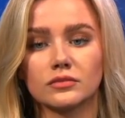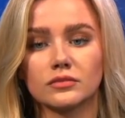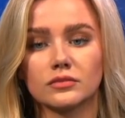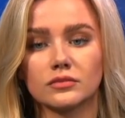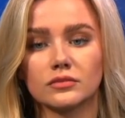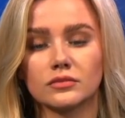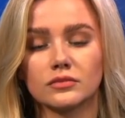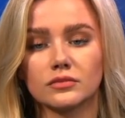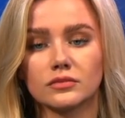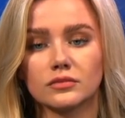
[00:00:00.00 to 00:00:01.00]

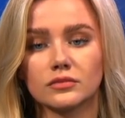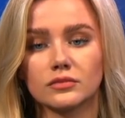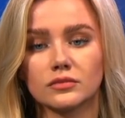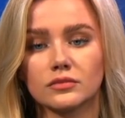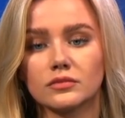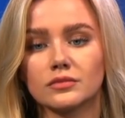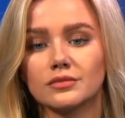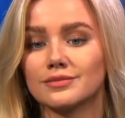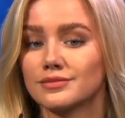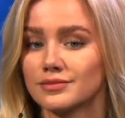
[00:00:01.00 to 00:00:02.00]

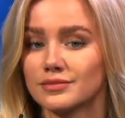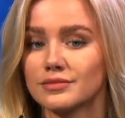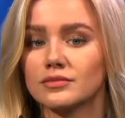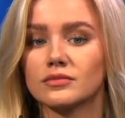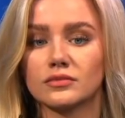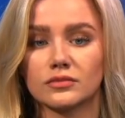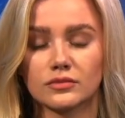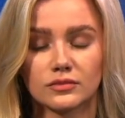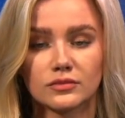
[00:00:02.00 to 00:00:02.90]
[no speech]